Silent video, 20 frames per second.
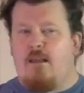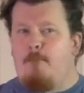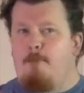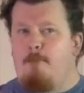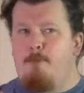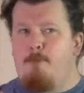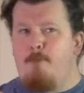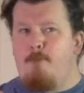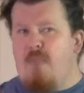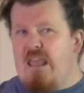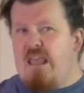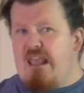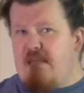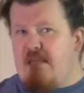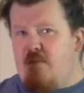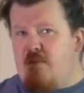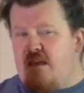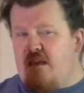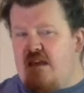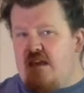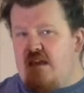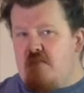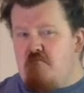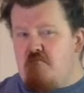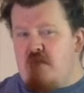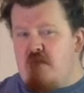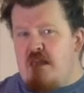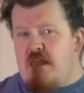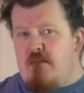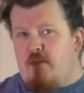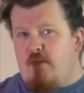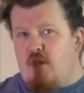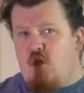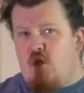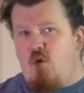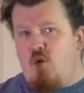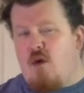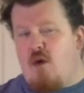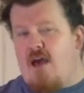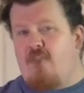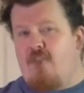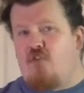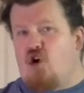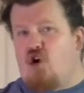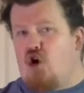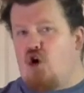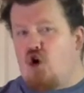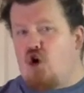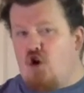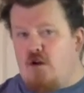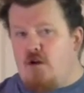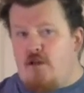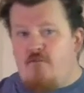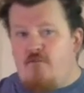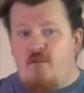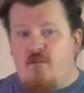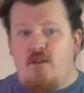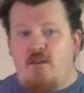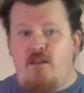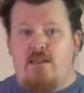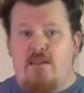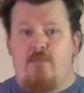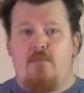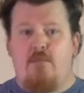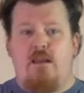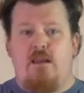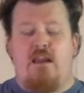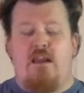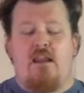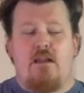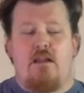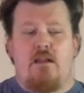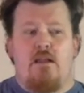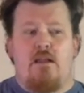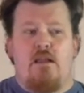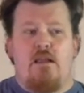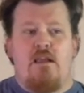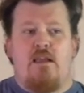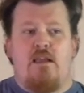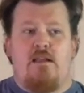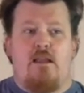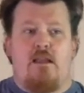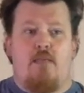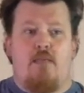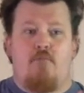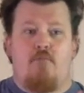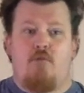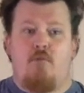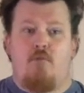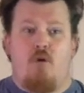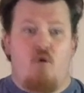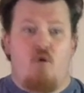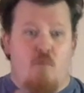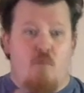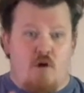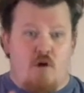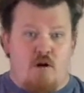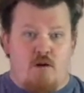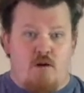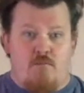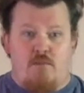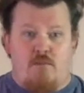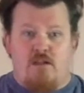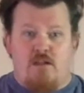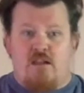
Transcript: maybe you have heard of a comedian named Bo Burnham.